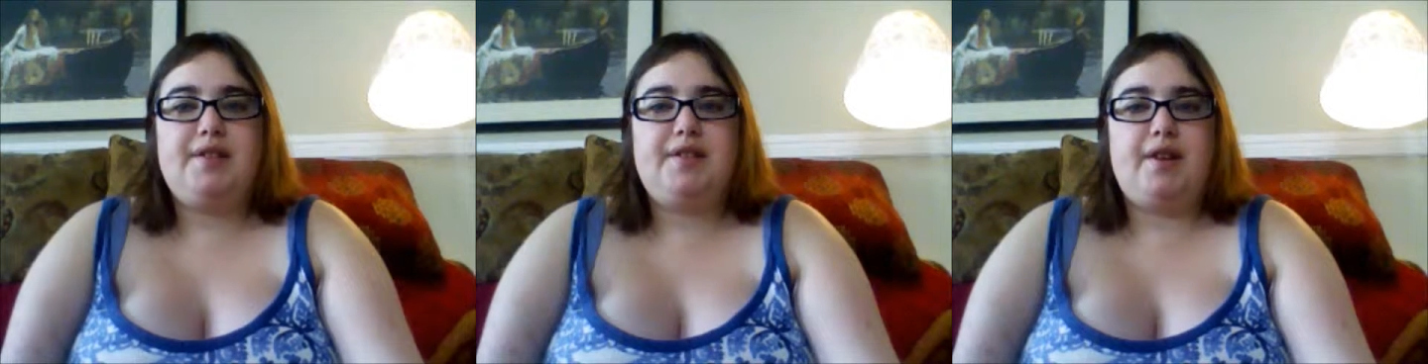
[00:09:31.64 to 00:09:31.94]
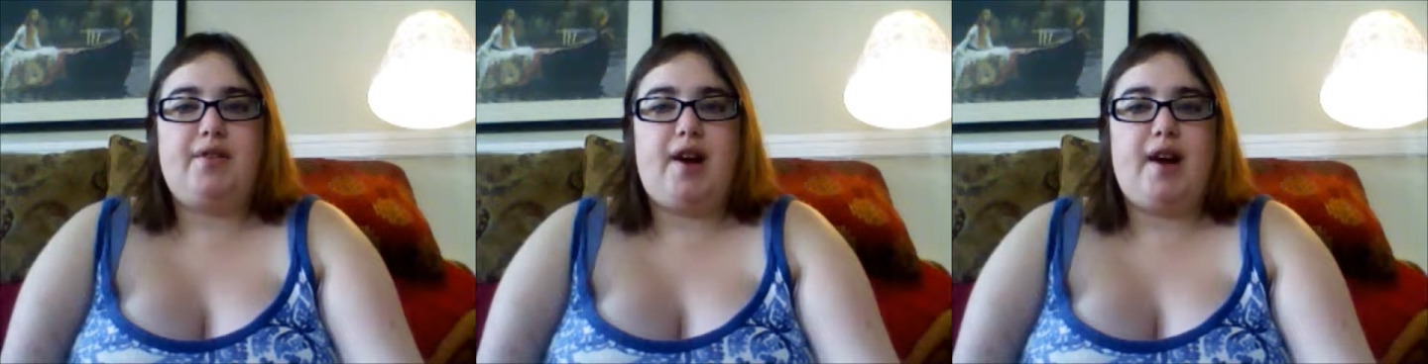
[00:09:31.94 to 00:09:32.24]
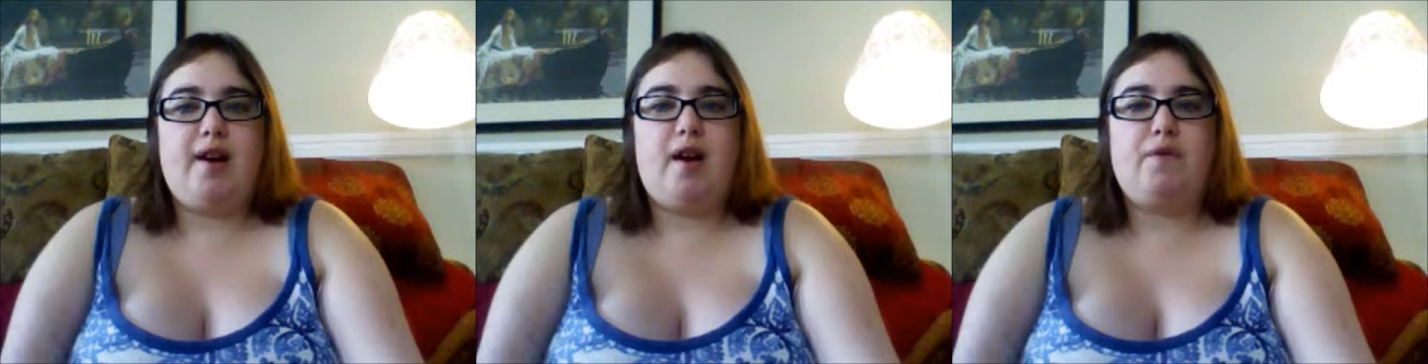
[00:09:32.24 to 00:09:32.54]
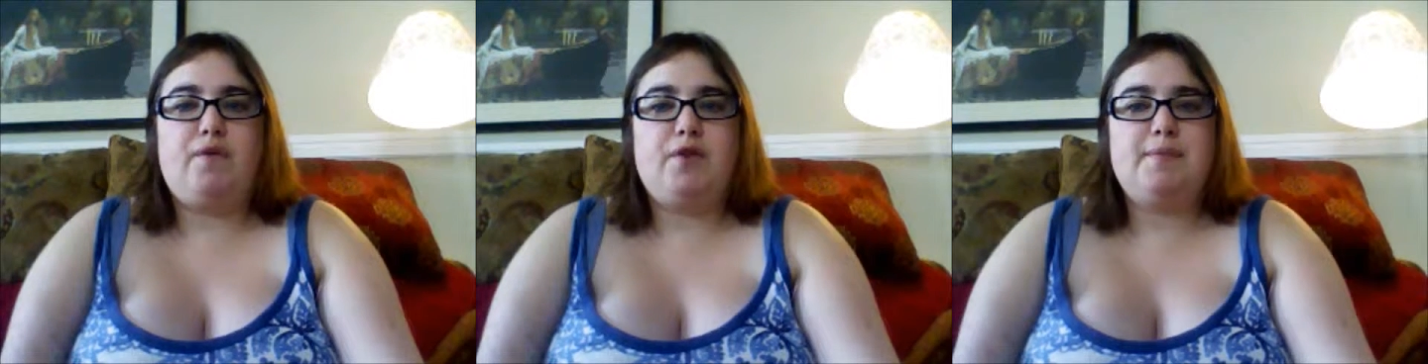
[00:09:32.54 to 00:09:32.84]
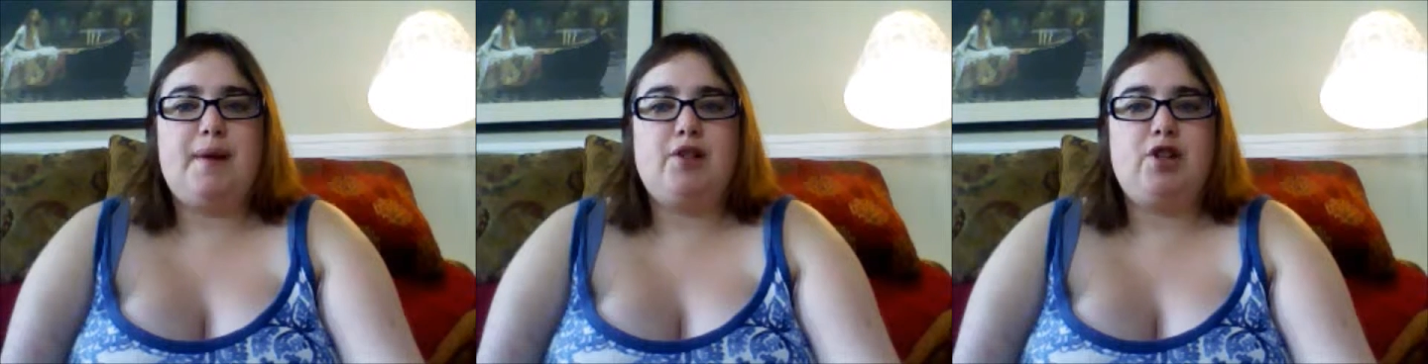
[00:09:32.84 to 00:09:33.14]
Standard IR, full
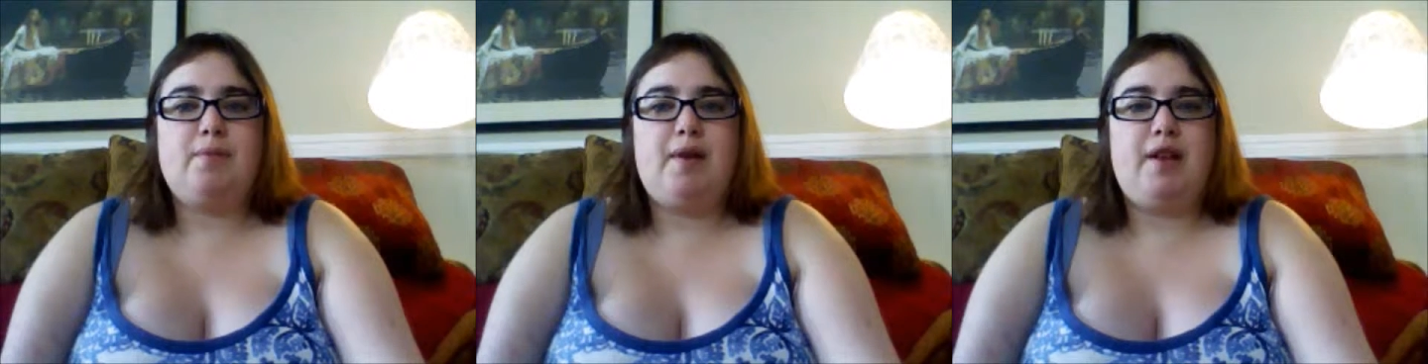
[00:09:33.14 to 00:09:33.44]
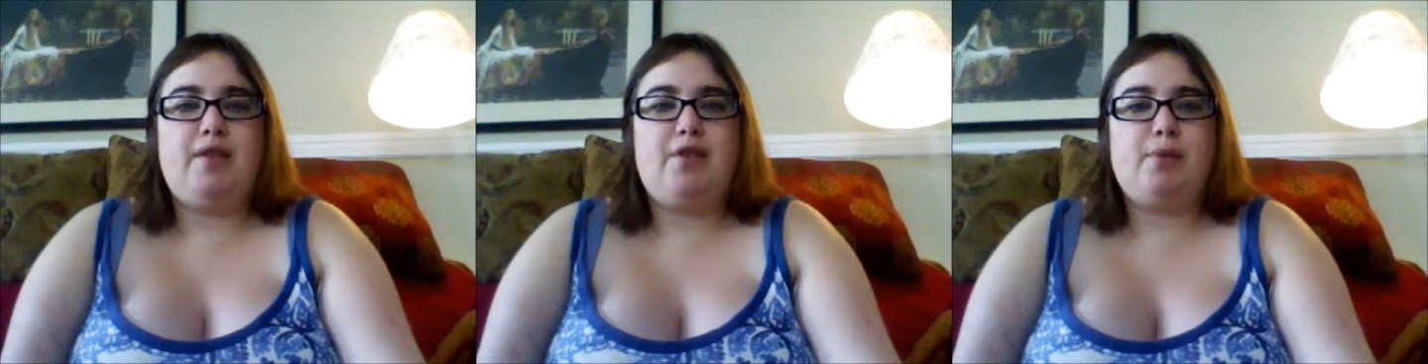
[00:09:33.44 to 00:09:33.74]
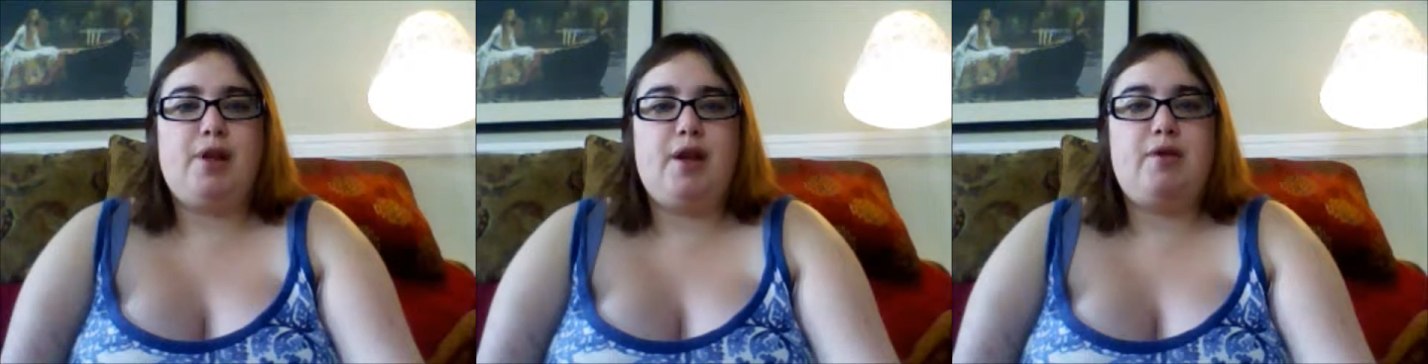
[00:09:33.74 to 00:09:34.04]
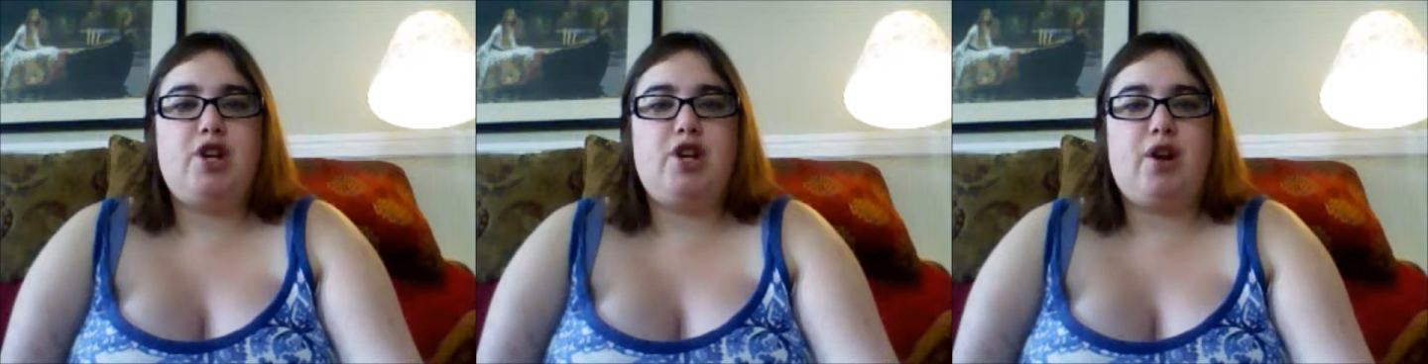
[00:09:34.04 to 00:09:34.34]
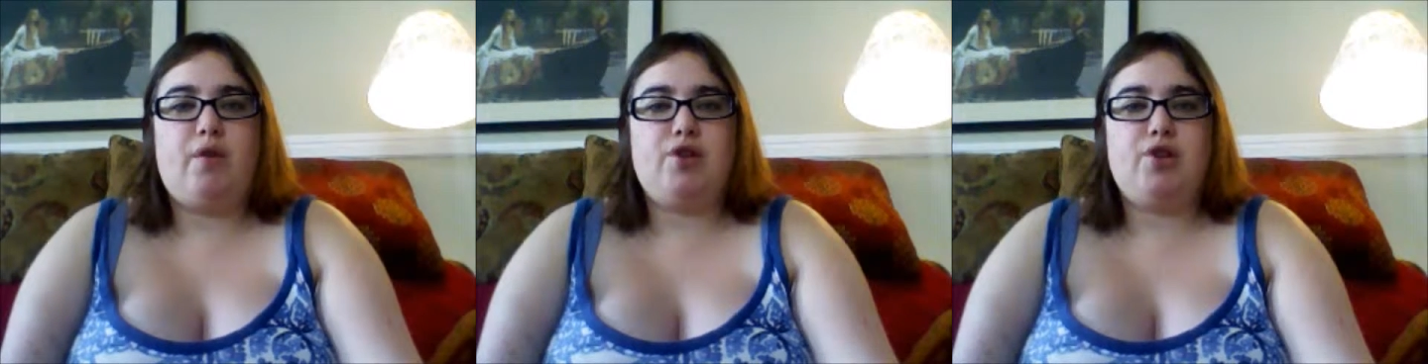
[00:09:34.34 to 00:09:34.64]
spectrum, and thermal imaging.
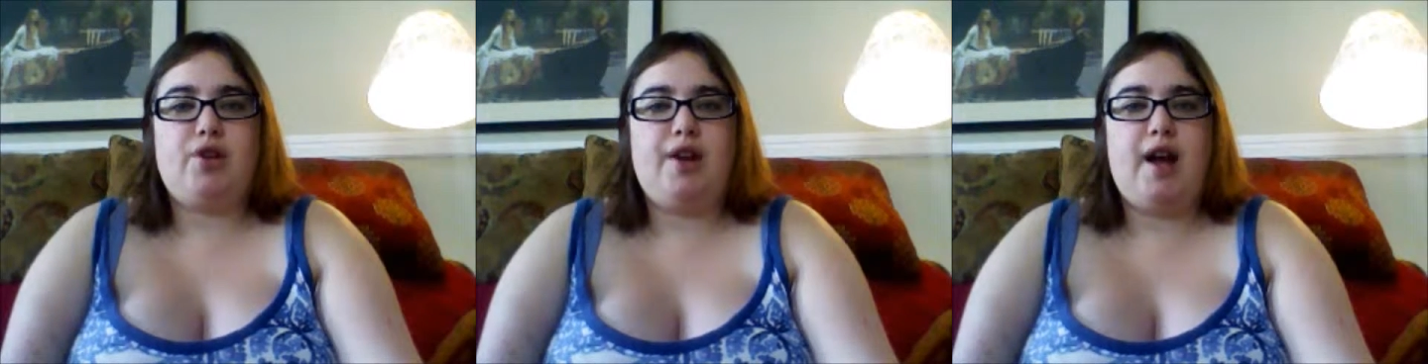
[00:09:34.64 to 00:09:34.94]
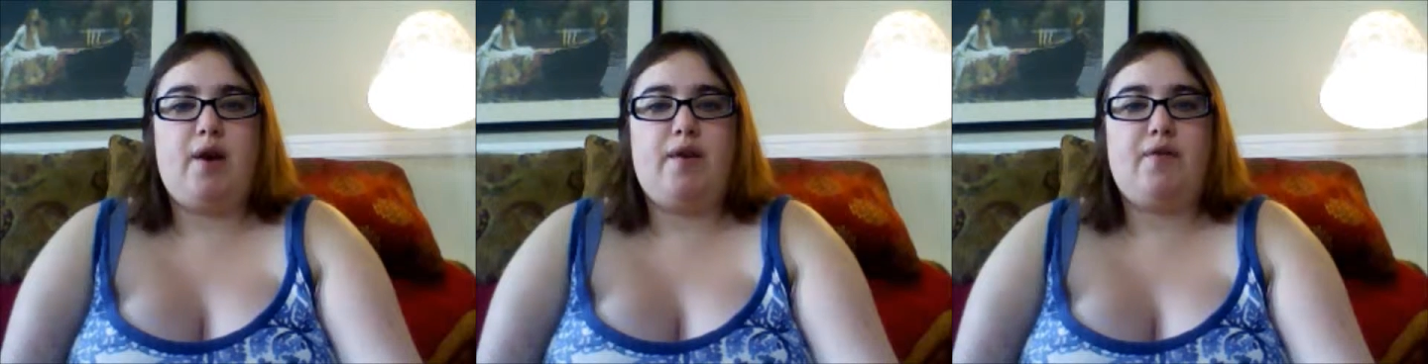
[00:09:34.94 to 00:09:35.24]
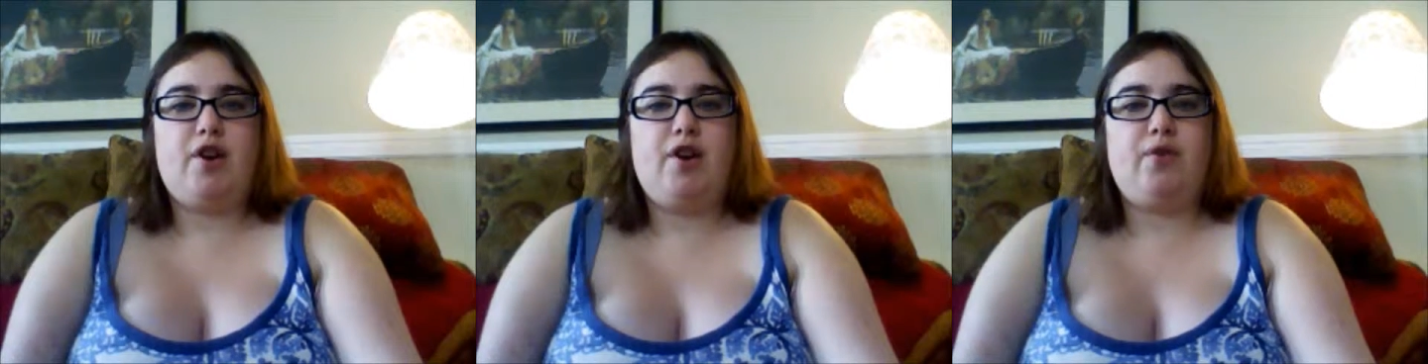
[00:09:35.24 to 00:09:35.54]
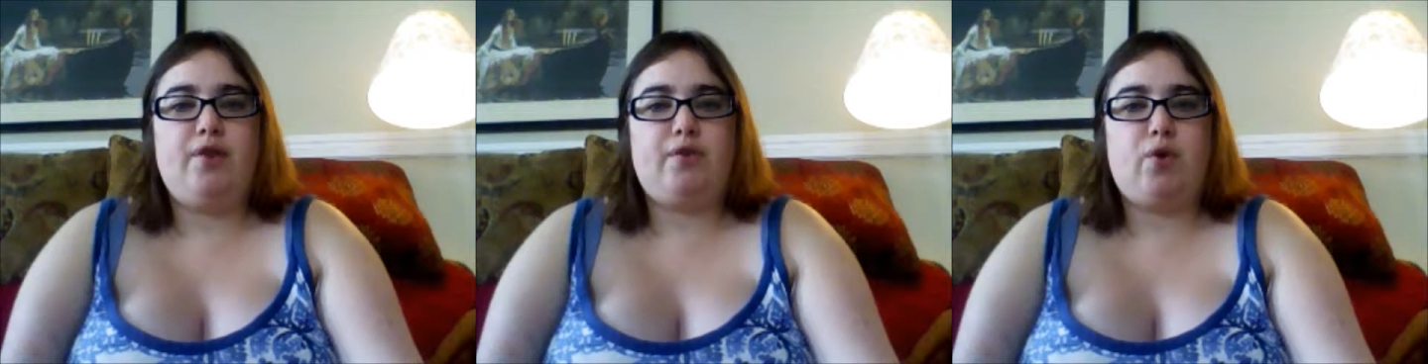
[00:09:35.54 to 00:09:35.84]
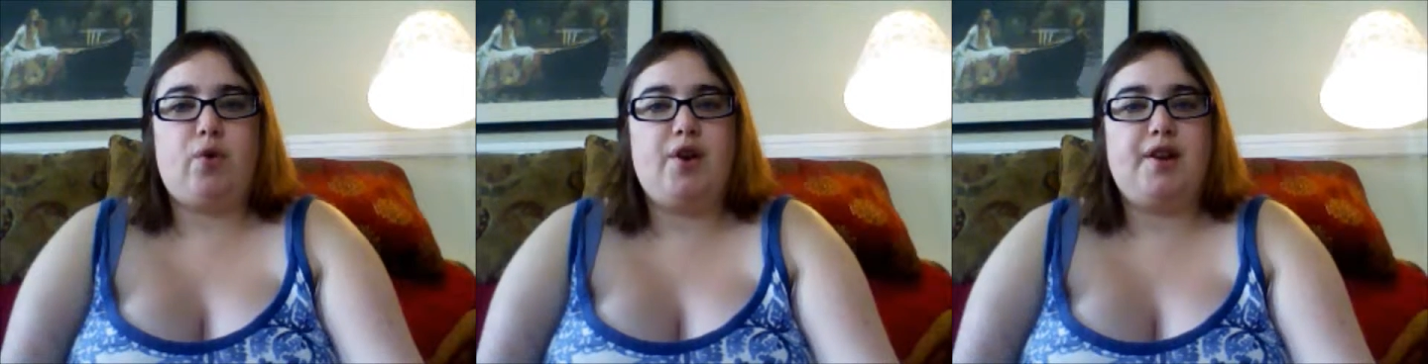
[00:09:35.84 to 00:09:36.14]
Originally, however, it only
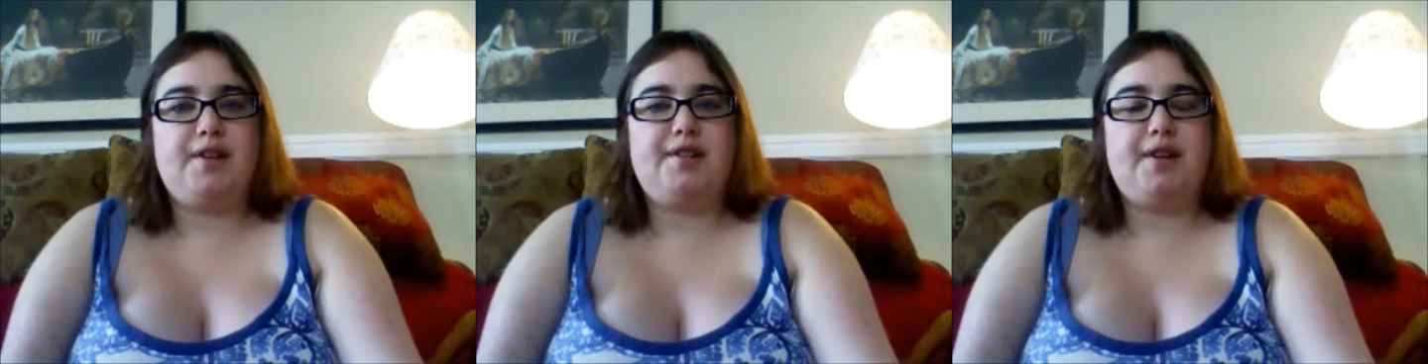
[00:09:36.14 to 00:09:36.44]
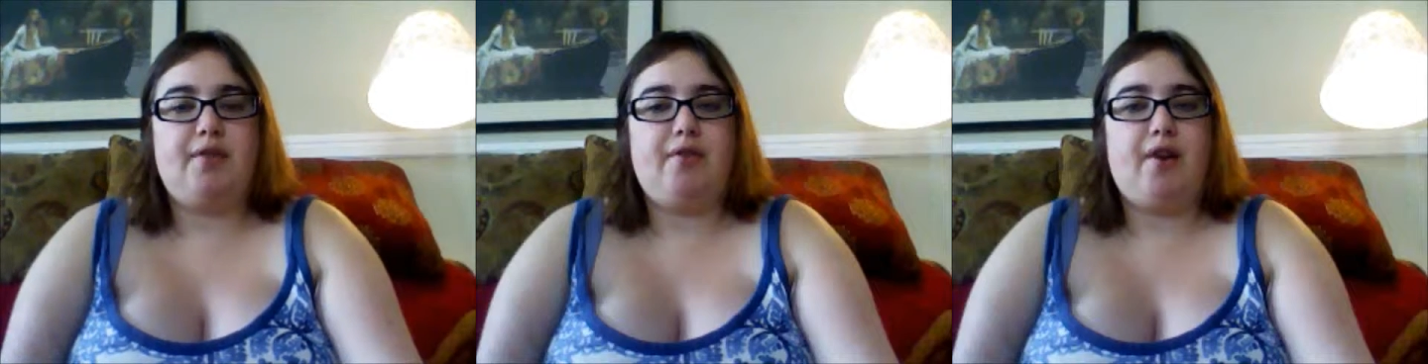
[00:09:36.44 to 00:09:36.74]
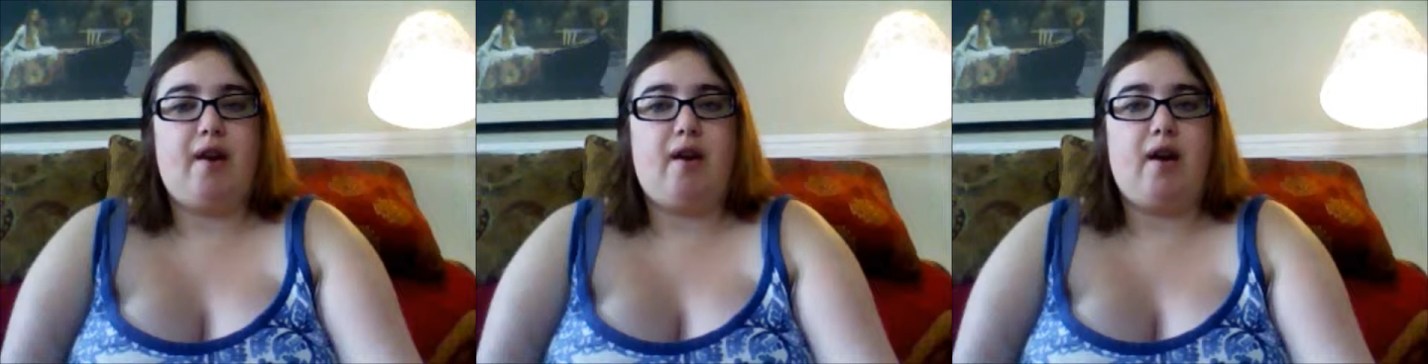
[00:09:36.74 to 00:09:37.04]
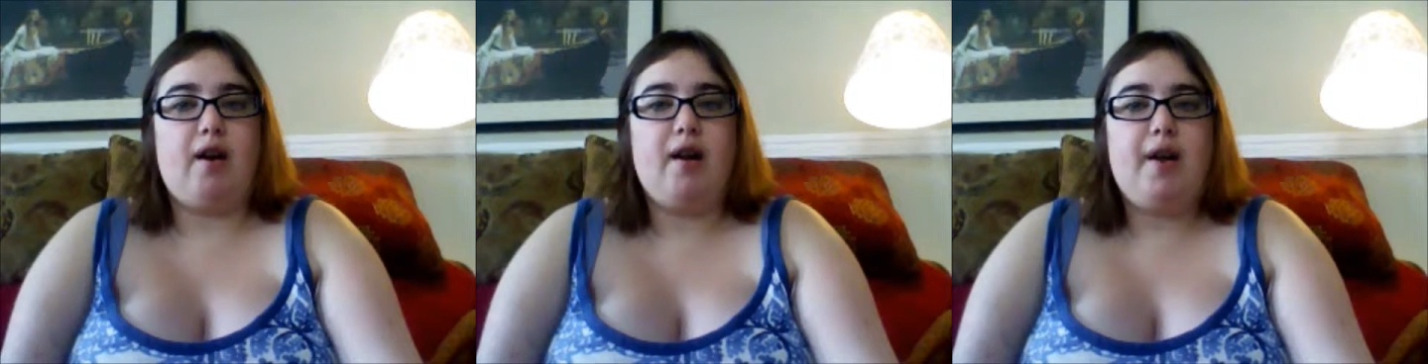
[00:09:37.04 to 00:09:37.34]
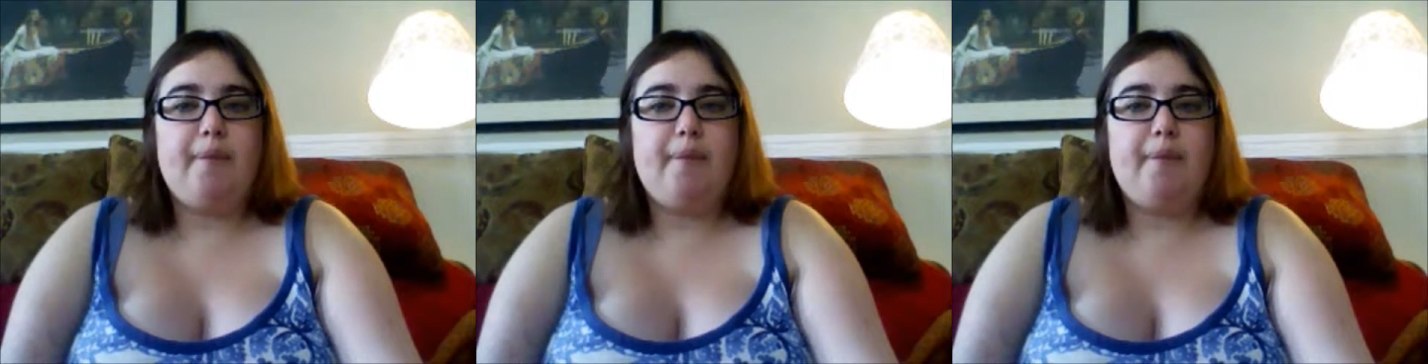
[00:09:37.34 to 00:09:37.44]
recorded in standard IR.